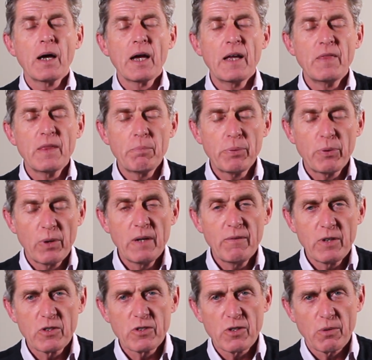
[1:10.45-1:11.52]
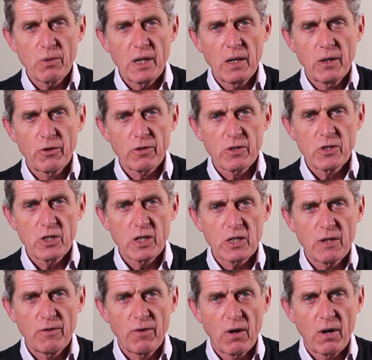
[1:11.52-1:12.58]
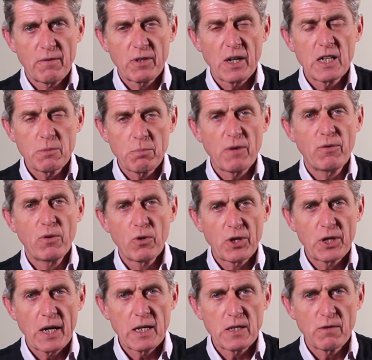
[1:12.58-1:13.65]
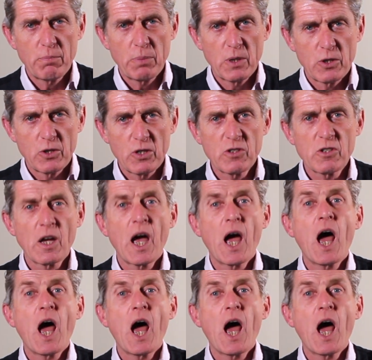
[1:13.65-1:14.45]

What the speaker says: in the previous 365 days before the date of purchase,